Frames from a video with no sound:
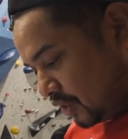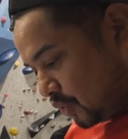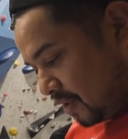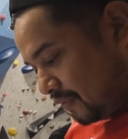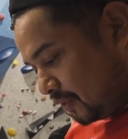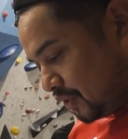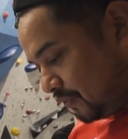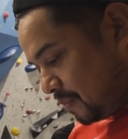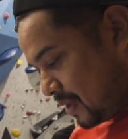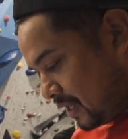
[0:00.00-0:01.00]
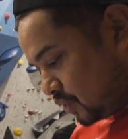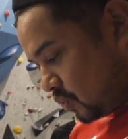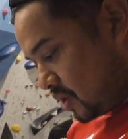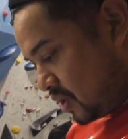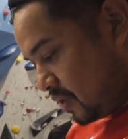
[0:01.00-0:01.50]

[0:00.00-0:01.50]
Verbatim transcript: twelve oh two for Mike. twelve.